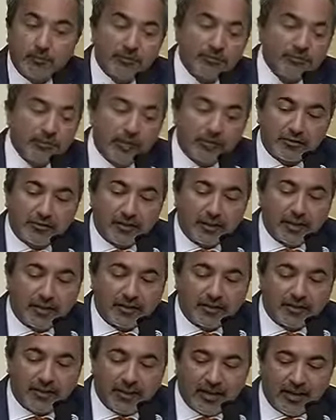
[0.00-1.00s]
Mr.
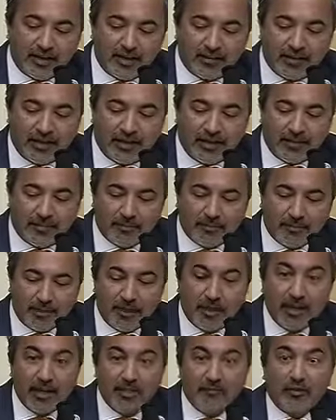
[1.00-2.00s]
Secretary, I'd
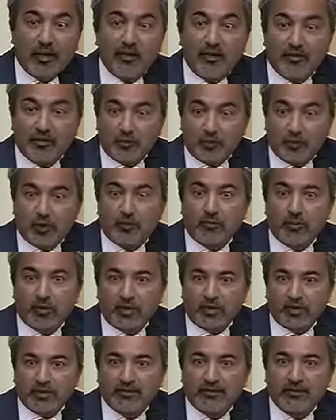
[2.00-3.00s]
invite you to work
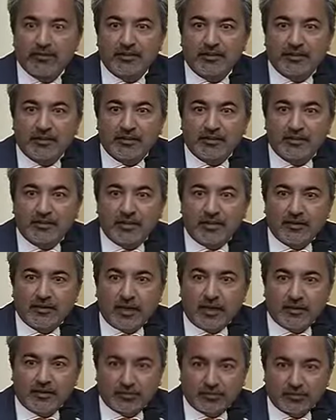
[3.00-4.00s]
with us in
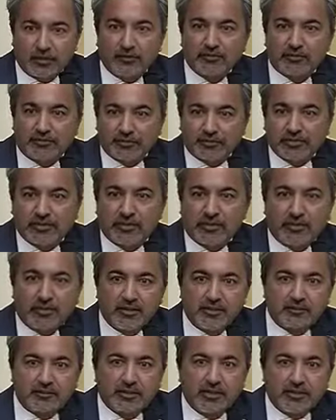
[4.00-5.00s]
Congress, those of us that are
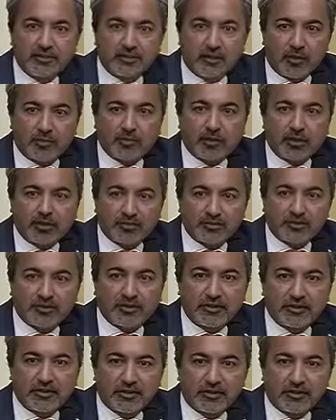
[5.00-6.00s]
interested in global health
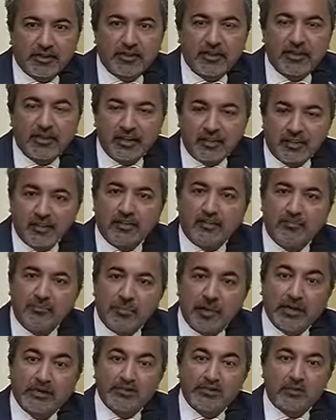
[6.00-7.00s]
security, to
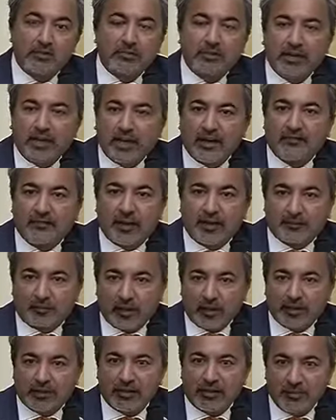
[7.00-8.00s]
make sure we have that
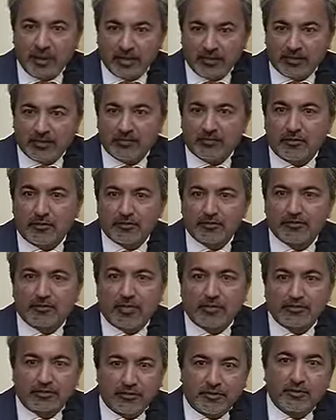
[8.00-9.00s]
right command control
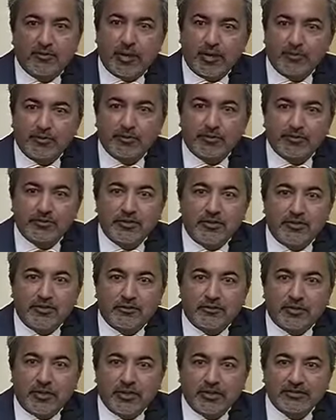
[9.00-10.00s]
structure and the right personnel
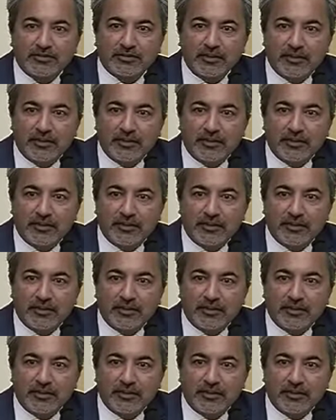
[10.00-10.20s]
in place.